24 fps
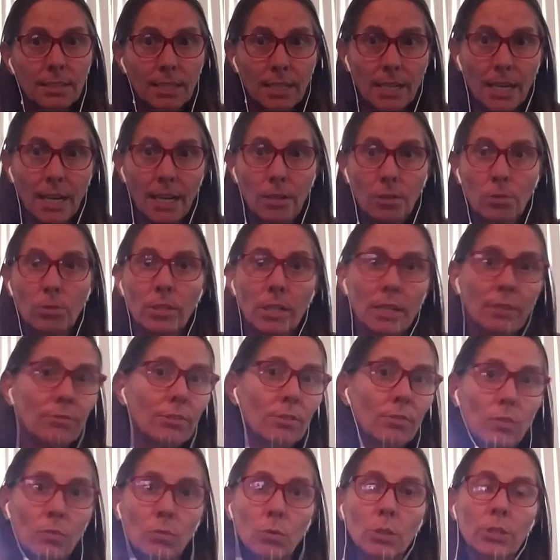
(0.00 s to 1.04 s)
I only have
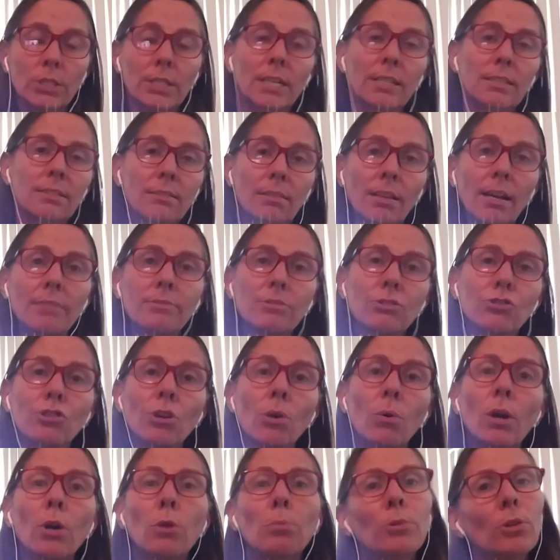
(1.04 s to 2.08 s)
54 seconds left. So
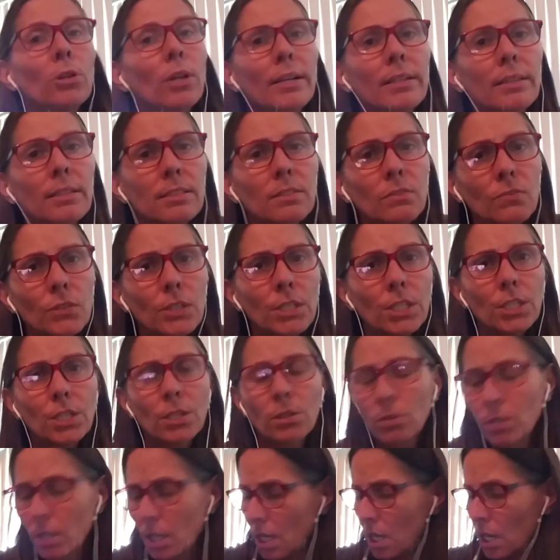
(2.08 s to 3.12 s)
I hope you like this video.